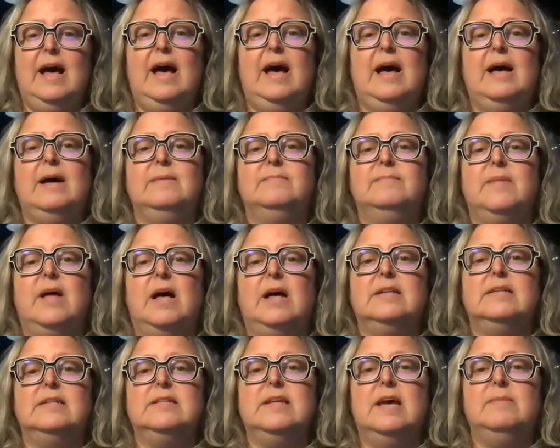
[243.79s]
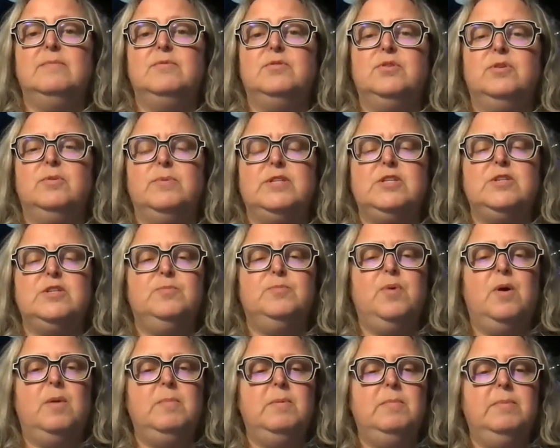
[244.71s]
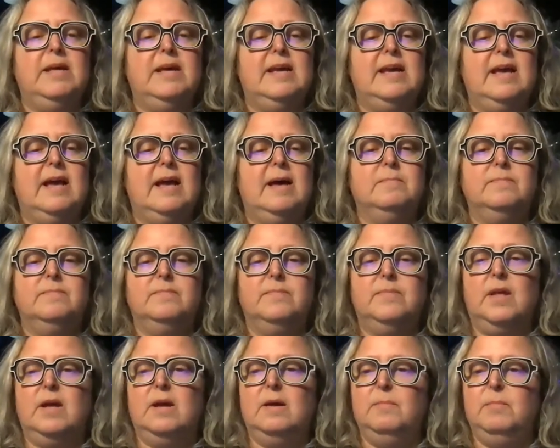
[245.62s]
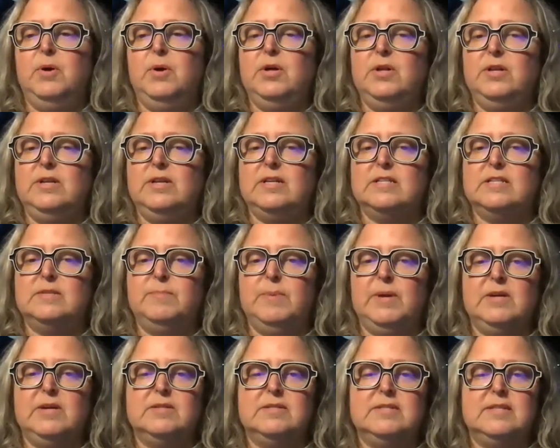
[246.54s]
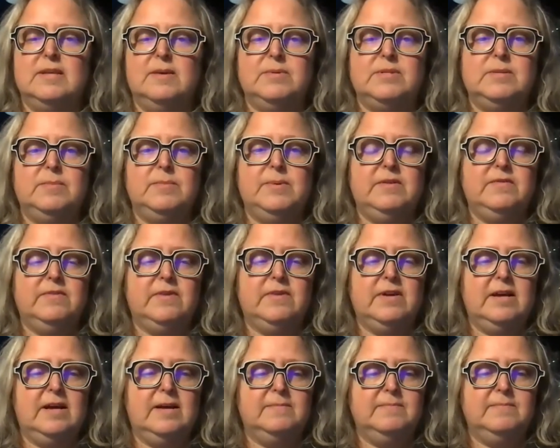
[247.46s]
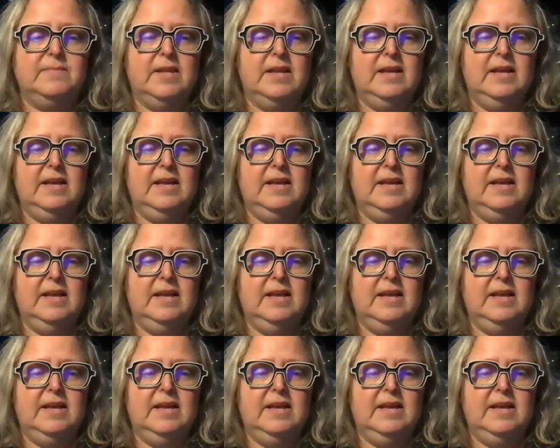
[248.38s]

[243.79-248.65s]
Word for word: um, Untamed Shrew, which is probably um, pertinent because there was a bit of a um,